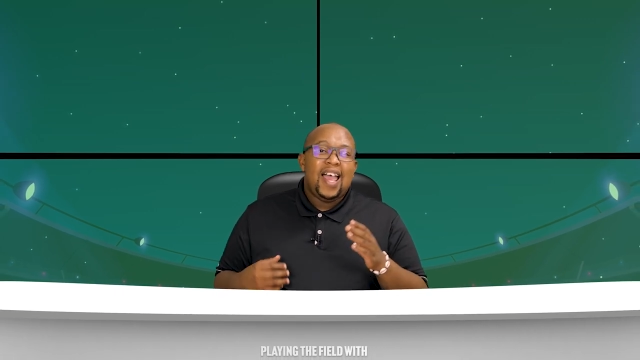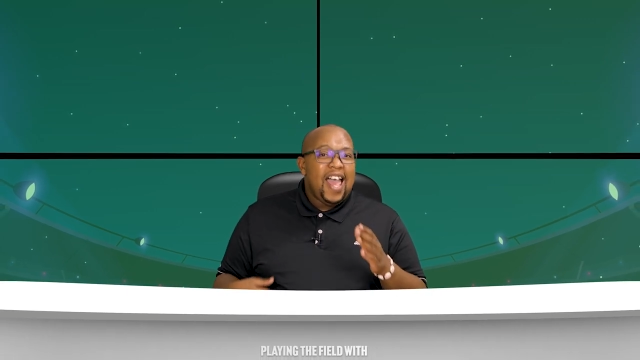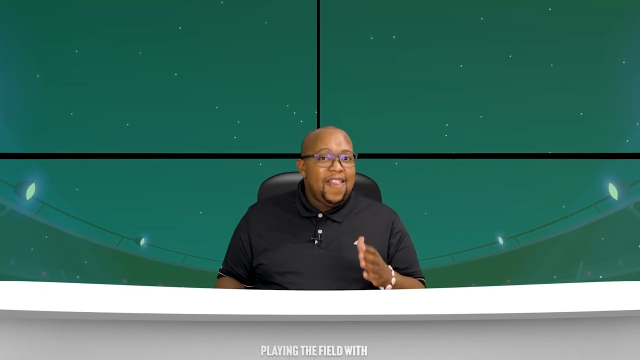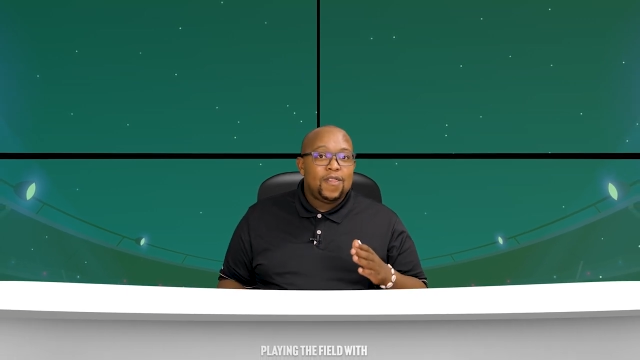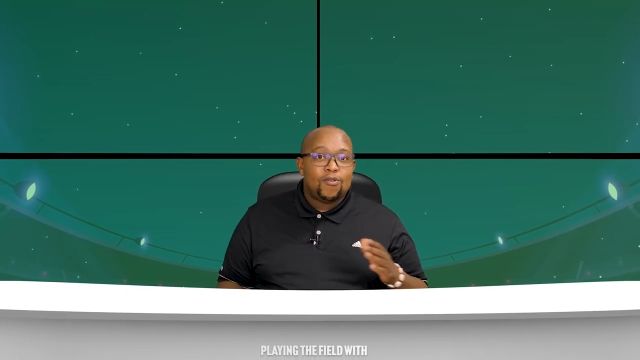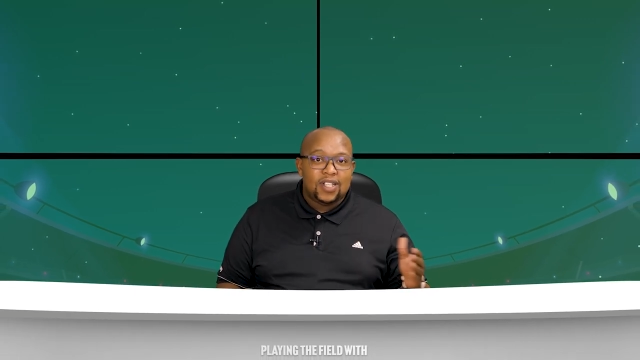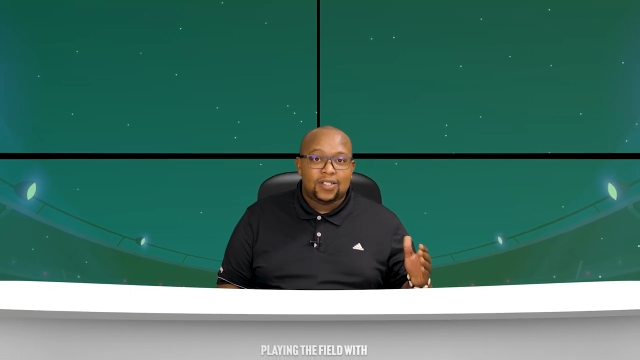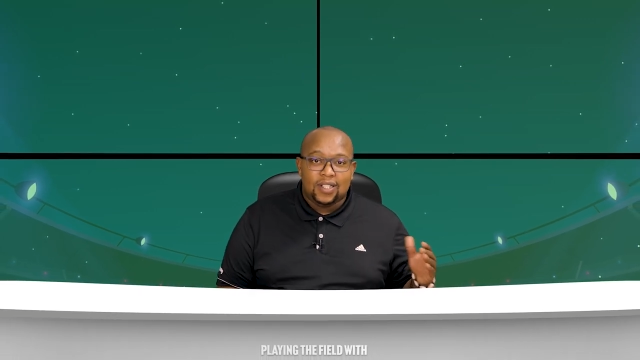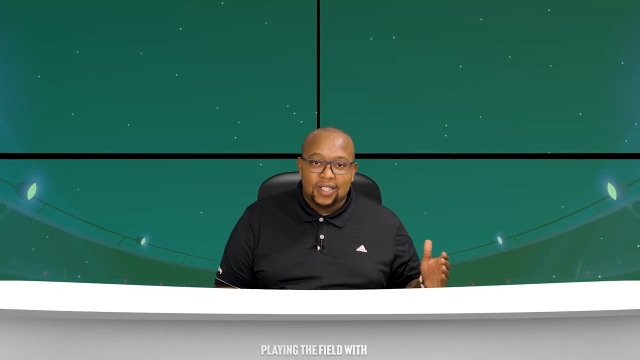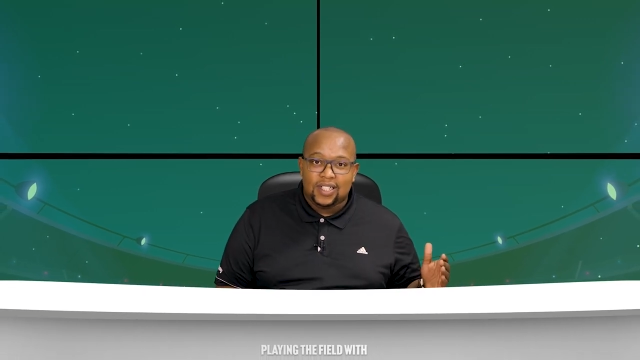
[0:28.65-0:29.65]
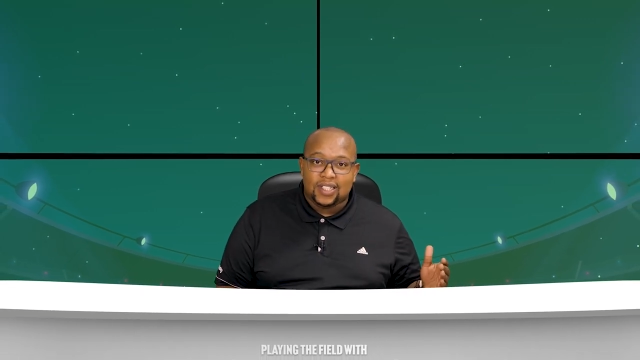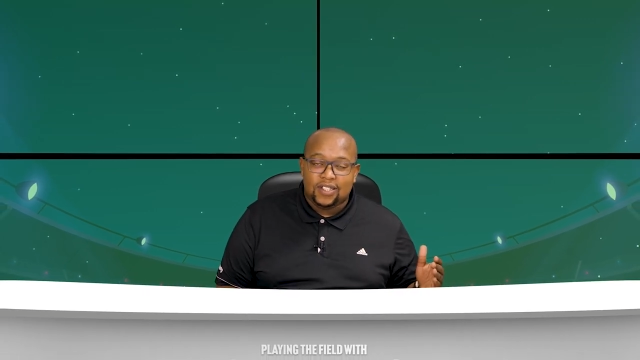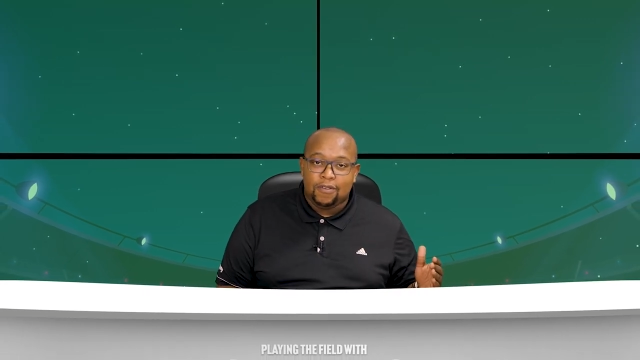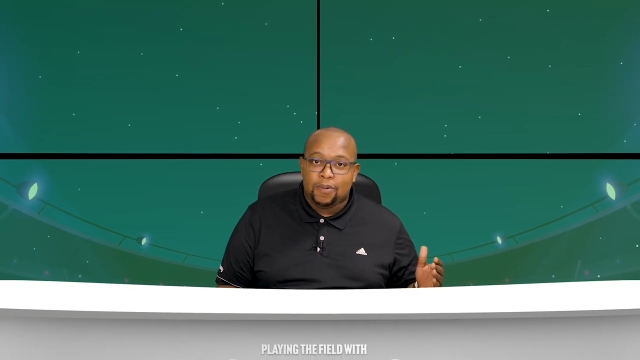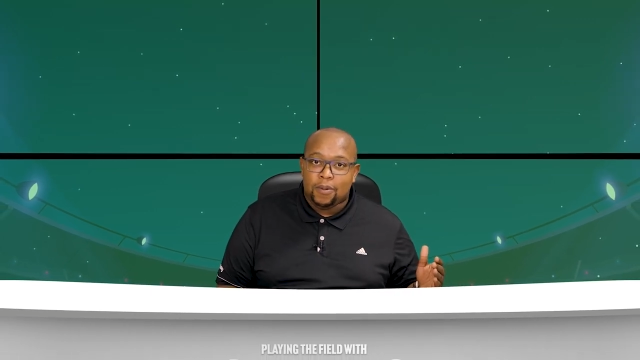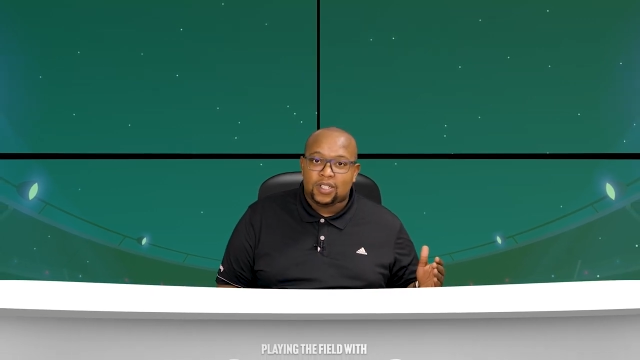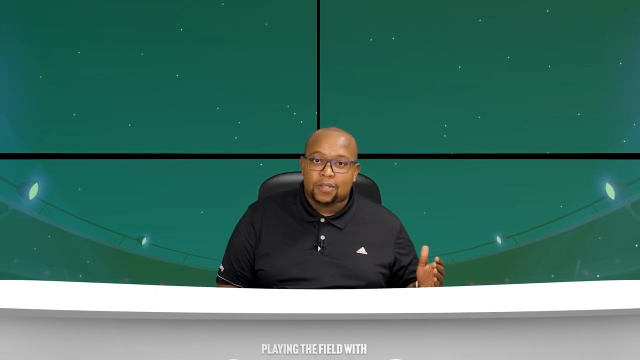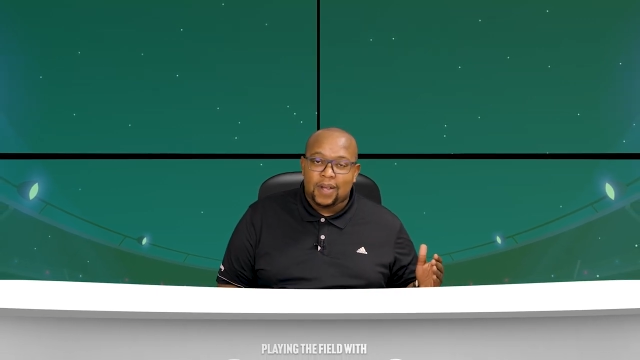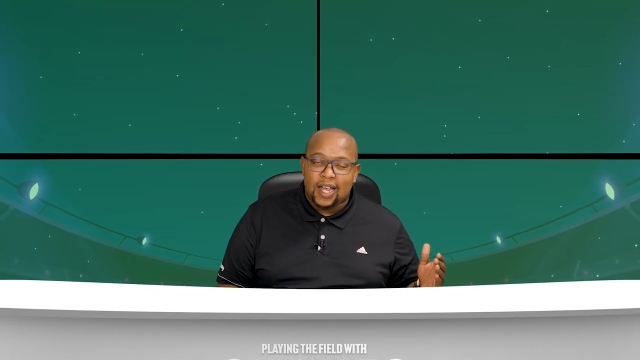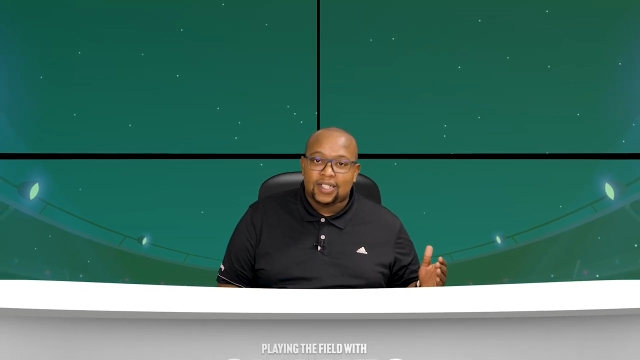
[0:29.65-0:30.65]
and the rest of the DStv
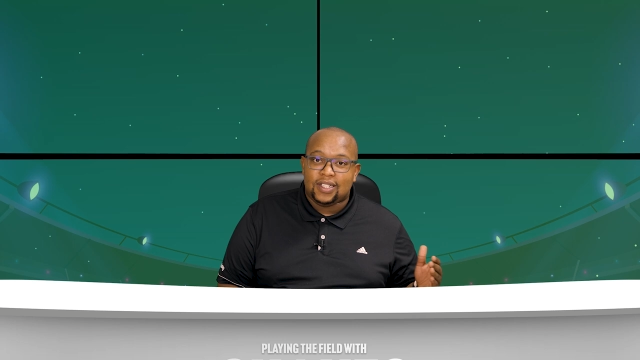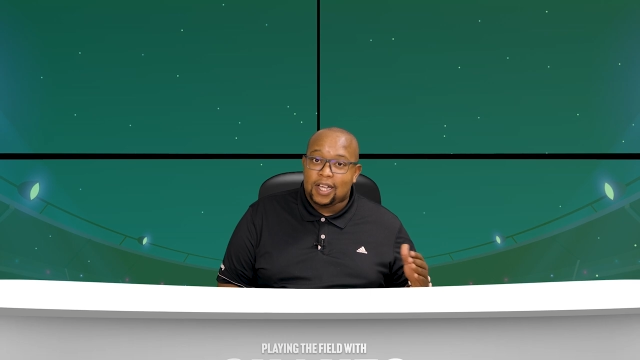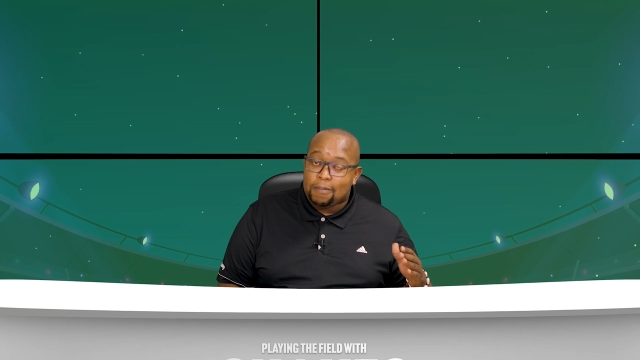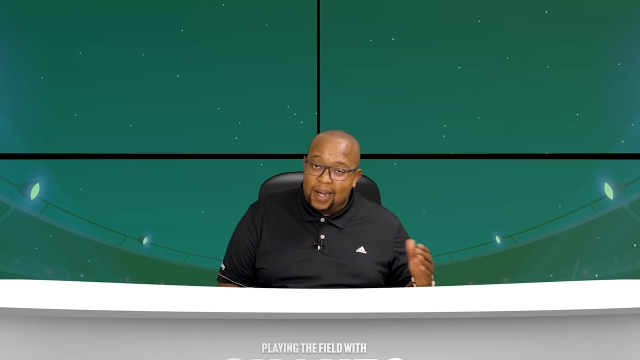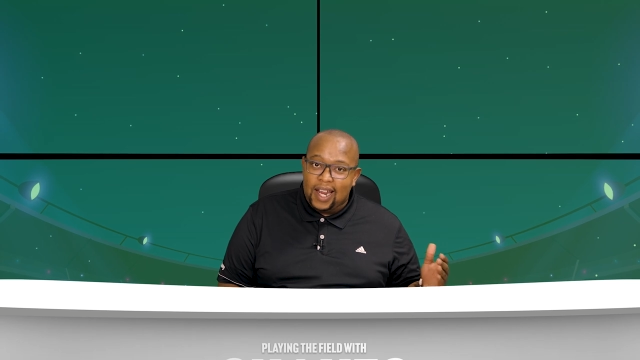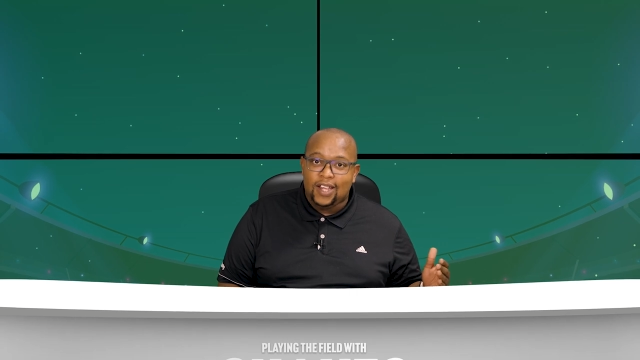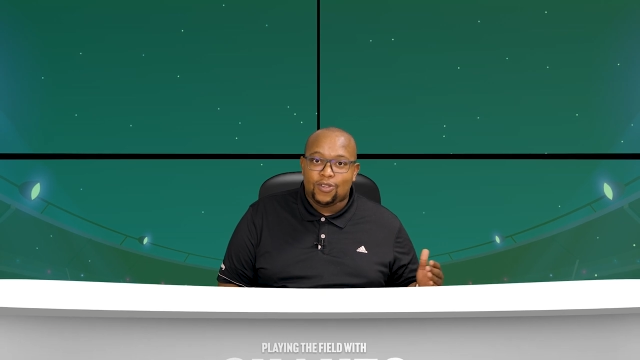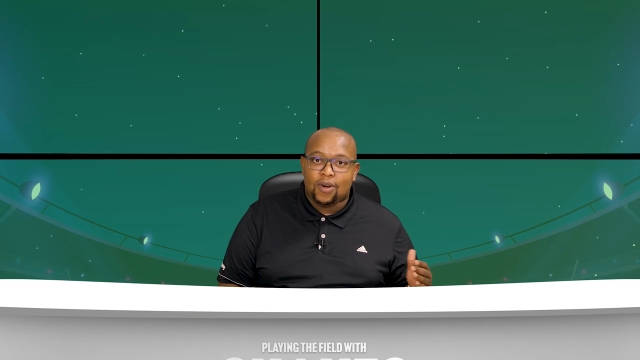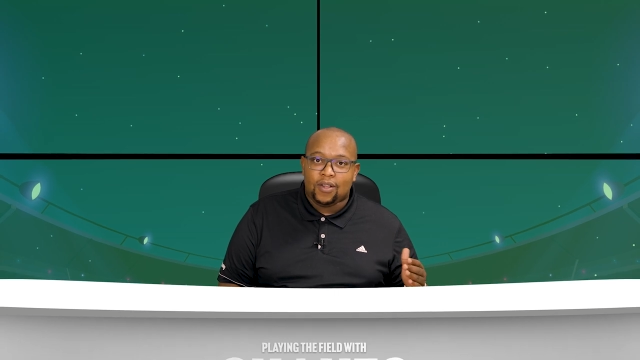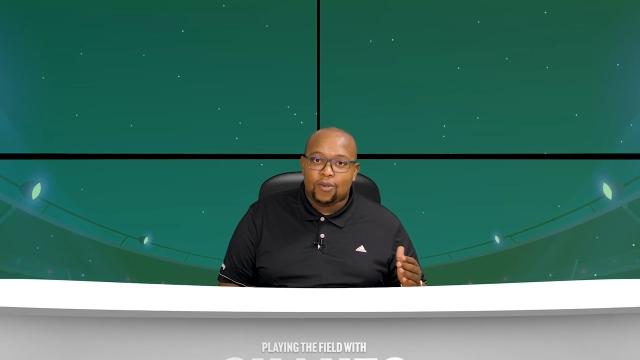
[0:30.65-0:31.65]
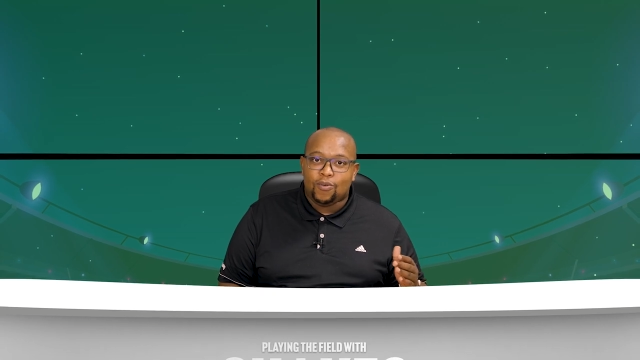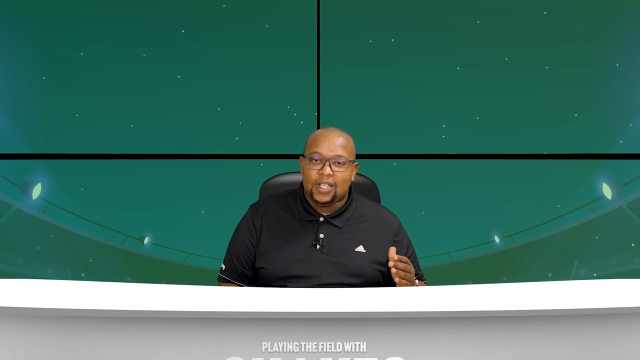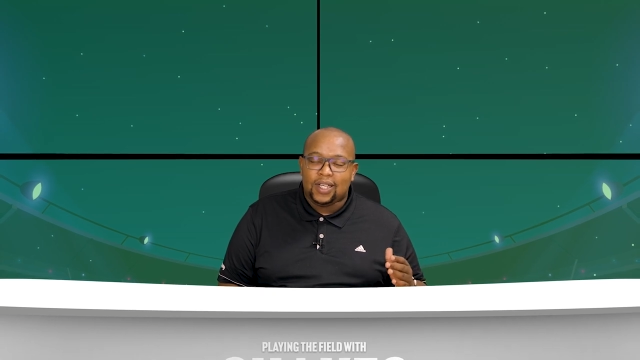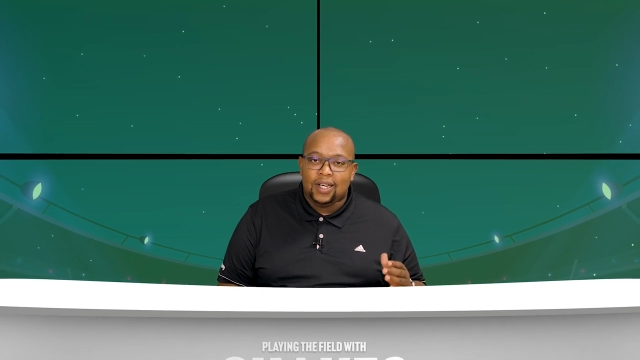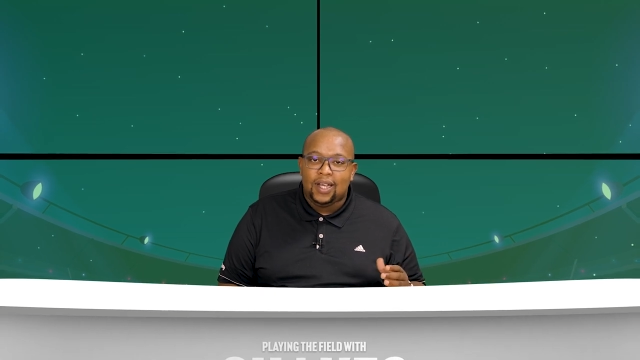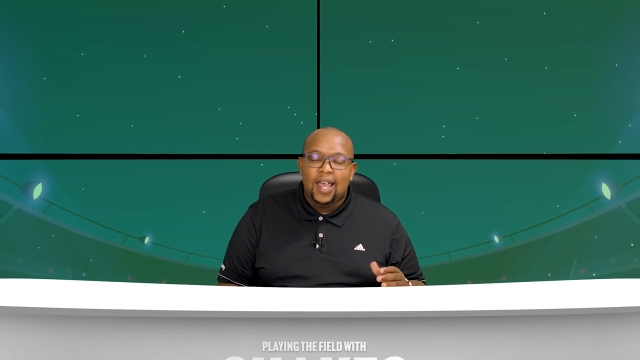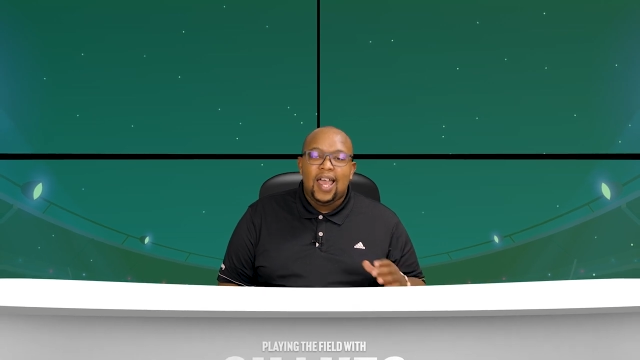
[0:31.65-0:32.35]
Premiership action that played throughout the weekend.